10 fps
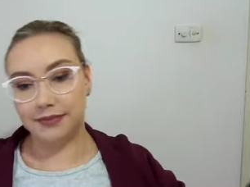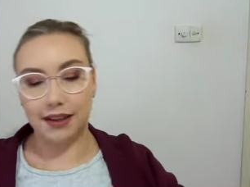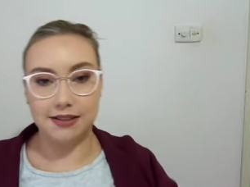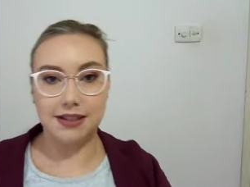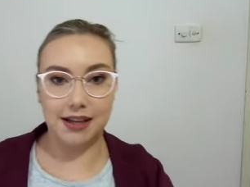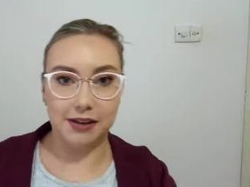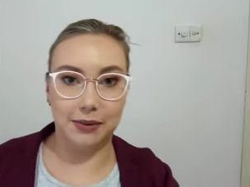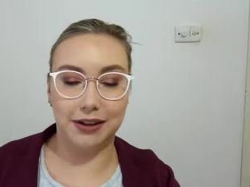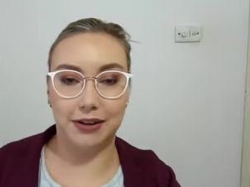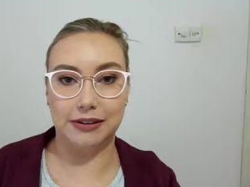and today
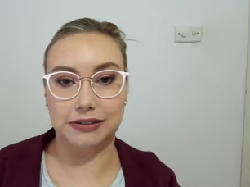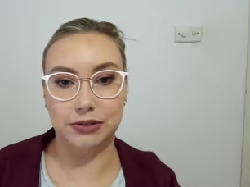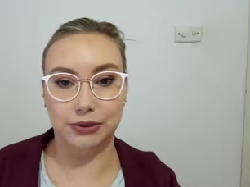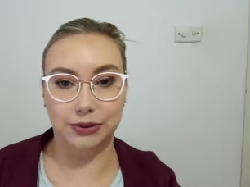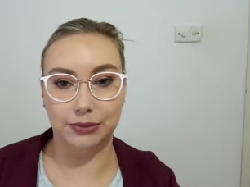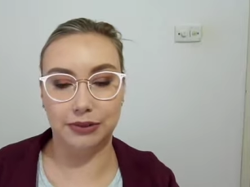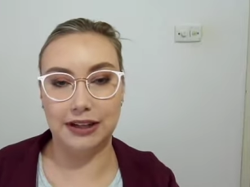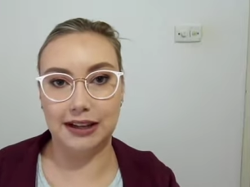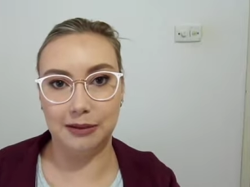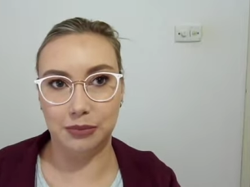we are going to
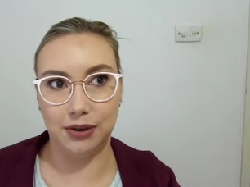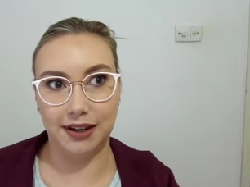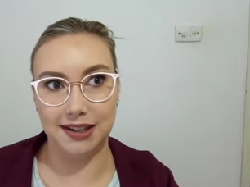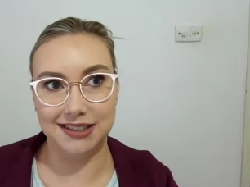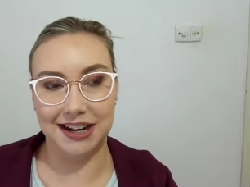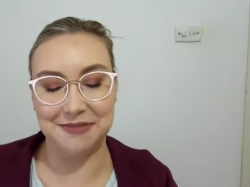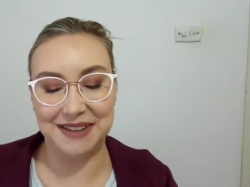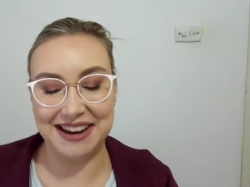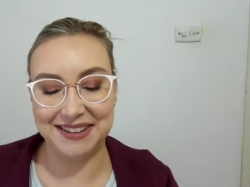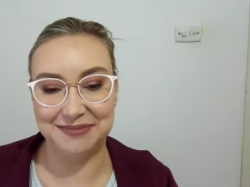recap what ended up
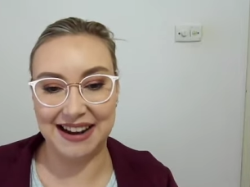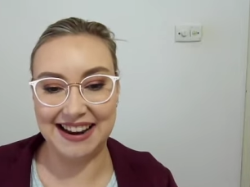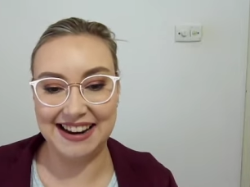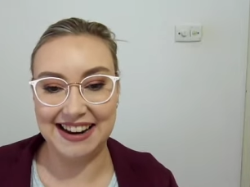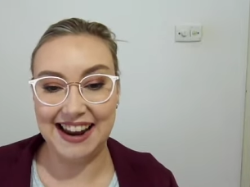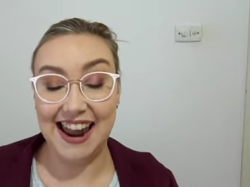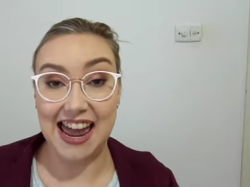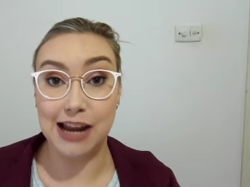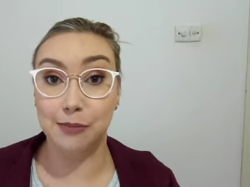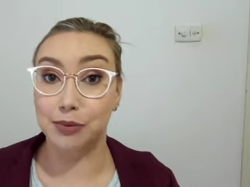being my
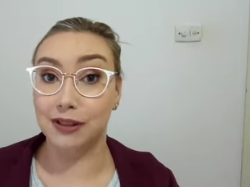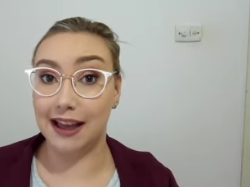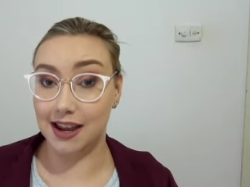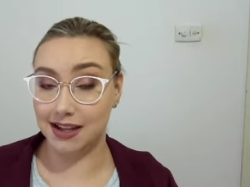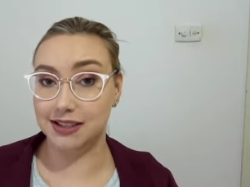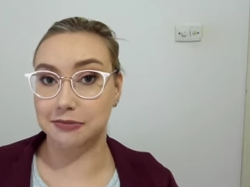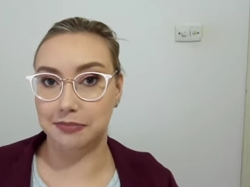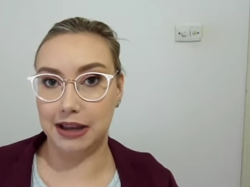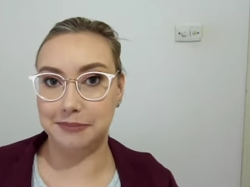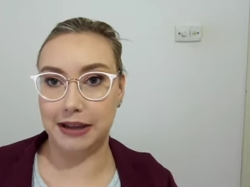April and
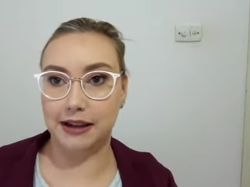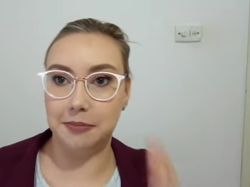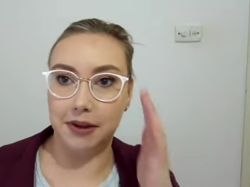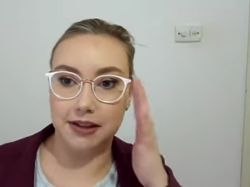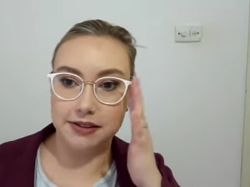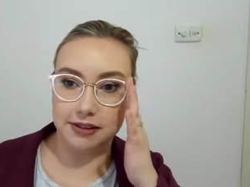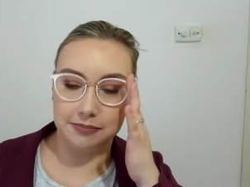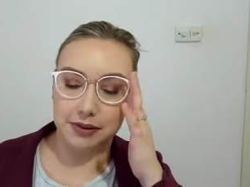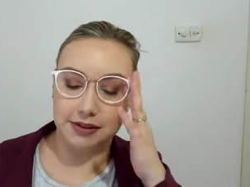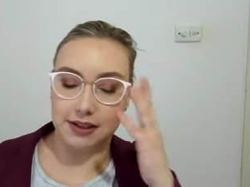May makeup basket,
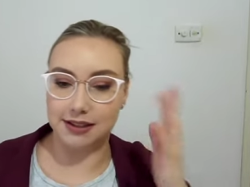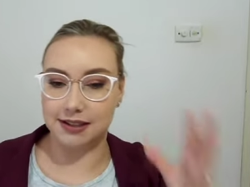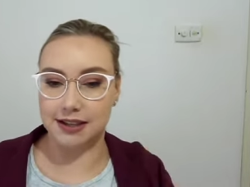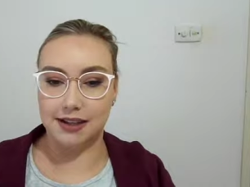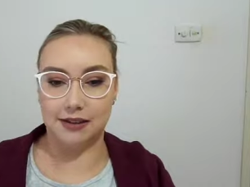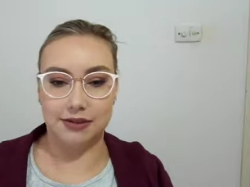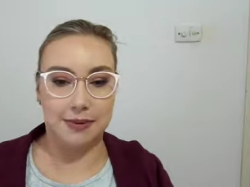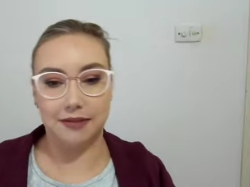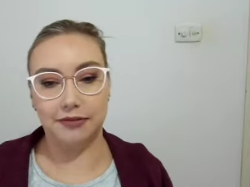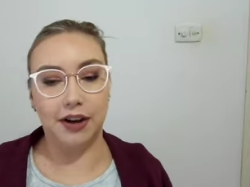because as I said, there was
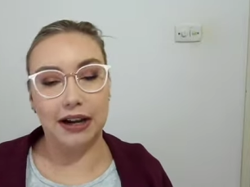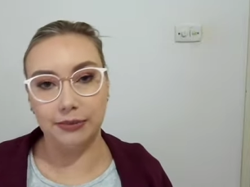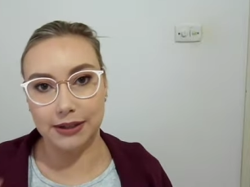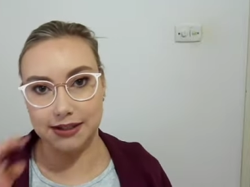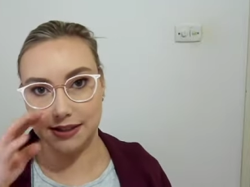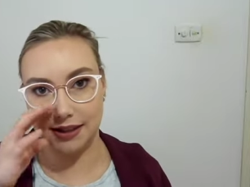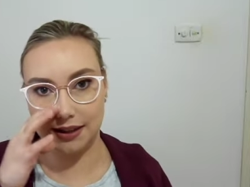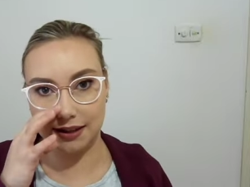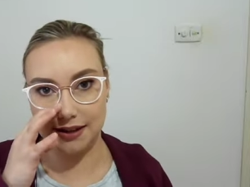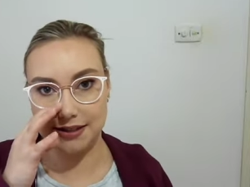about 5 weeks in there
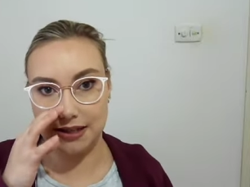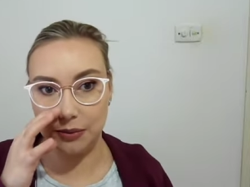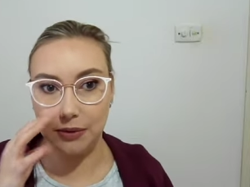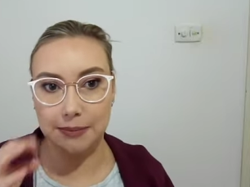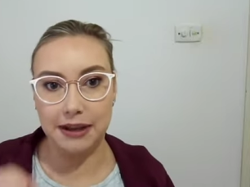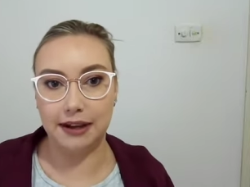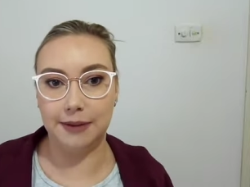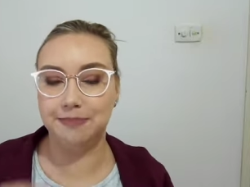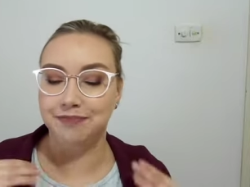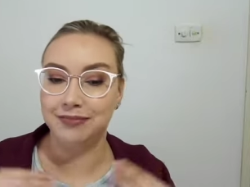that I didn't wear
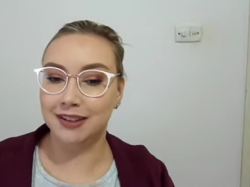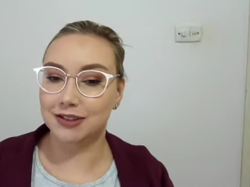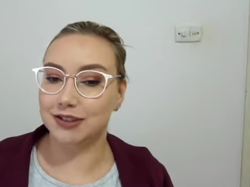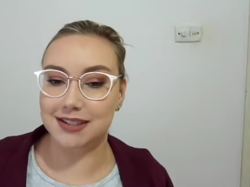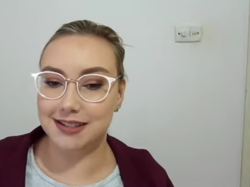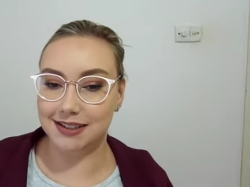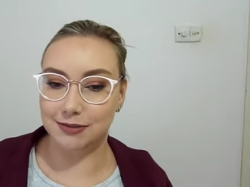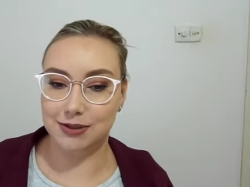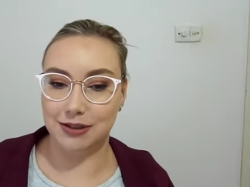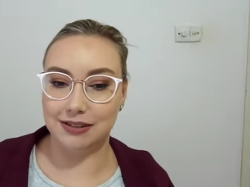makeup. So this still
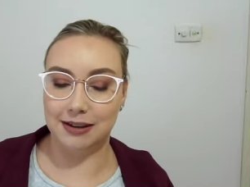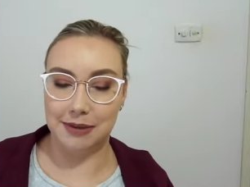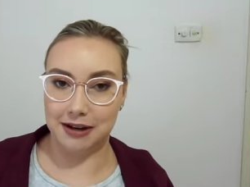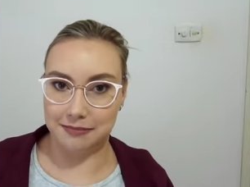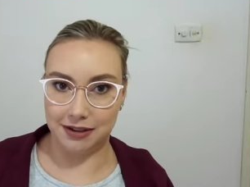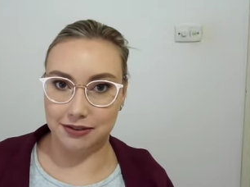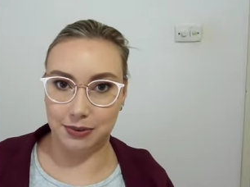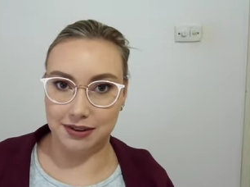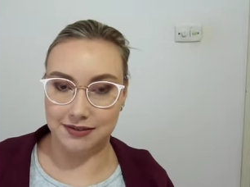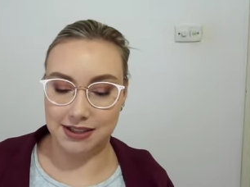was only about a month's
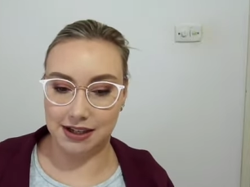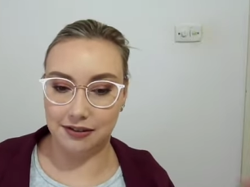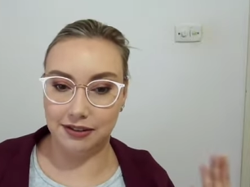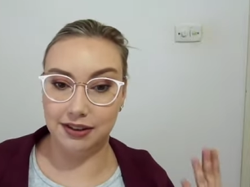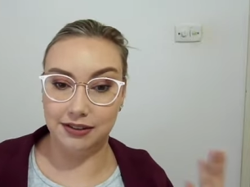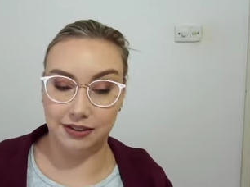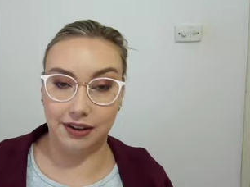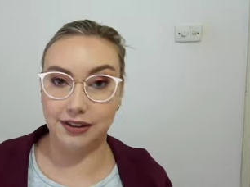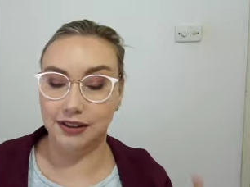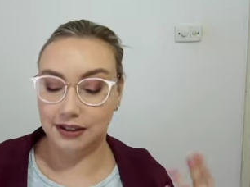worth of stuff.
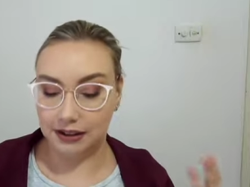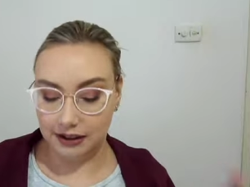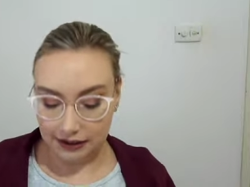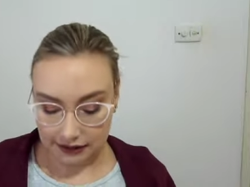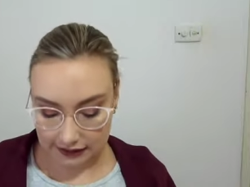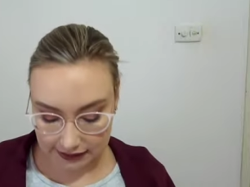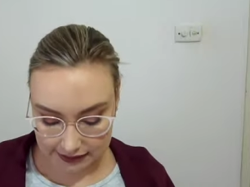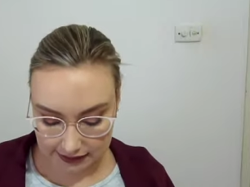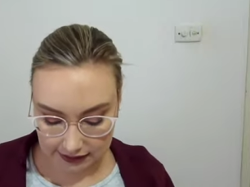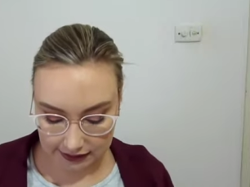So
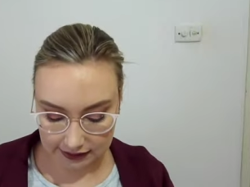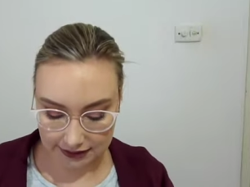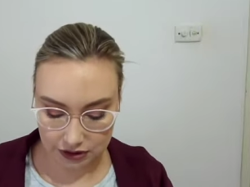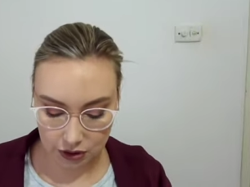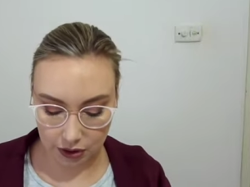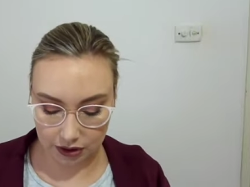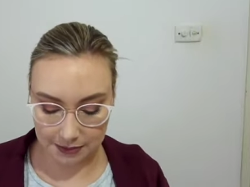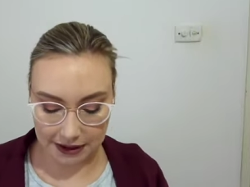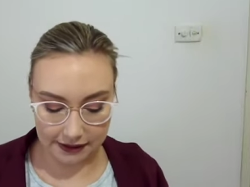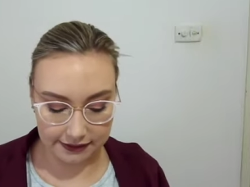let's talk
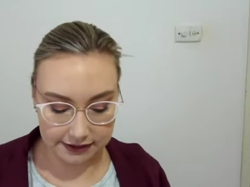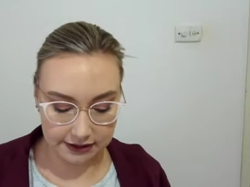about